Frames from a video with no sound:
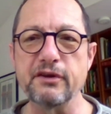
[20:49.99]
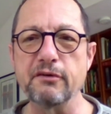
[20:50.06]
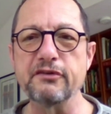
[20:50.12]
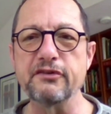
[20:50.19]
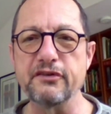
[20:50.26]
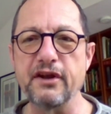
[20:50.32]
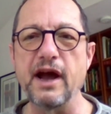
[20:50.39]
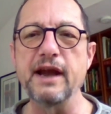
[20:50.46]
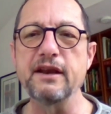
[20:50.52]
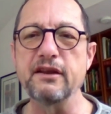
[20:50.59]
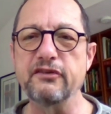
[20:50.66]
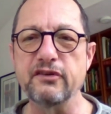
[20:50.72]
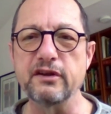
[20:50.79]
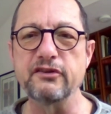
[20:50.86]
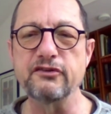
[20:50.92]
There was a
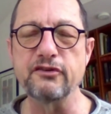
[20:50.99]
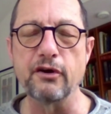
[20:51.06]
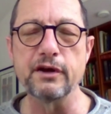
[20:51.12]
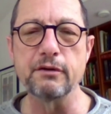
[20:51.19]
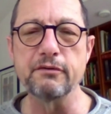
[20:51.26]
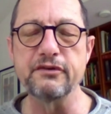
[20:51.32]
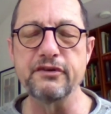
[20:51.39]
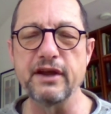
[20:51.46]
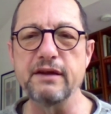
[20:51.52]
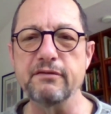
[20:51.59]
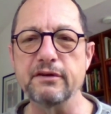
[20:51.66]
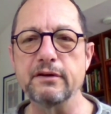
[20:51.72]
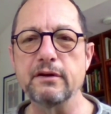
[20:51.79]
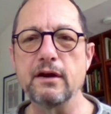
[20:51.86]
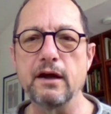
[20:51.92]
dynasty starting with
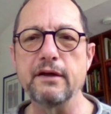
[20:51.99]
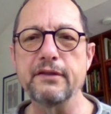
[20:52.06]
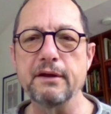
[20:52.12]
David uh,